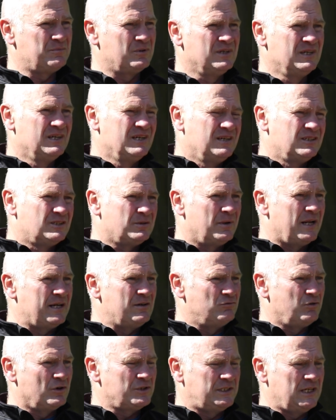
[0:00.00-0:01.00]
But someone
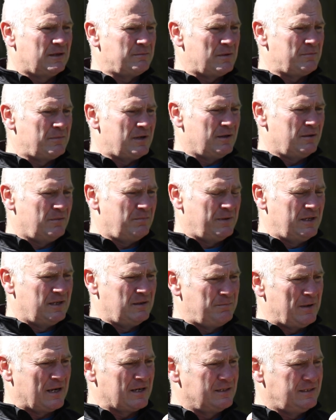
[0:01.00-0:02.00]
like Rossi, I remember being in
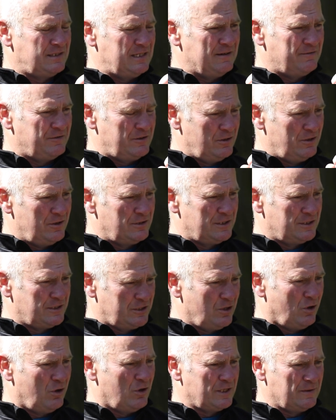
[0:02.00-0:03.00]
the back of Dave Curtis's
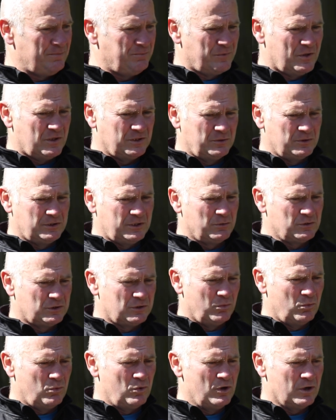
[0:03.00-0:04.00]
garden because he was doing
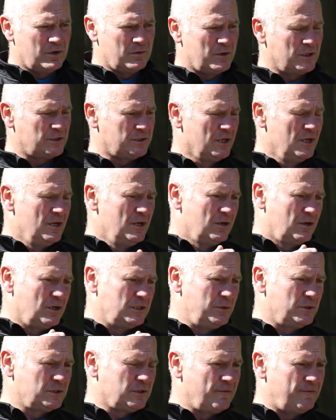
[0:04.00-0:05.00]
some work,
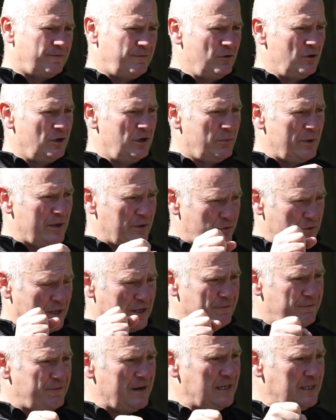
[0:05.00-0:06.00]
because he was on furlough, we were
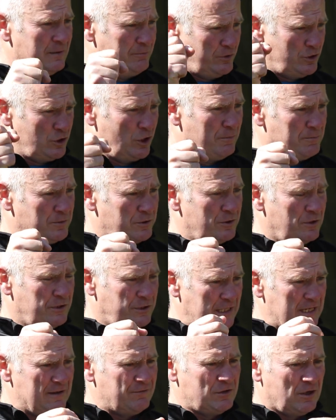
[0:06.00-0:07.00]
trying to find him jobs. So
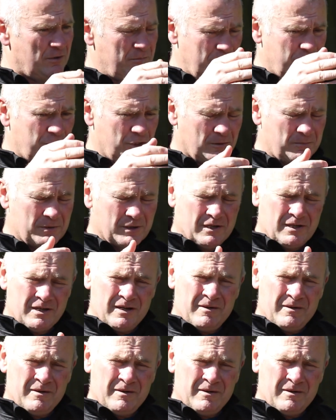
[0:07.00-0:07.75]
Dave got him a job.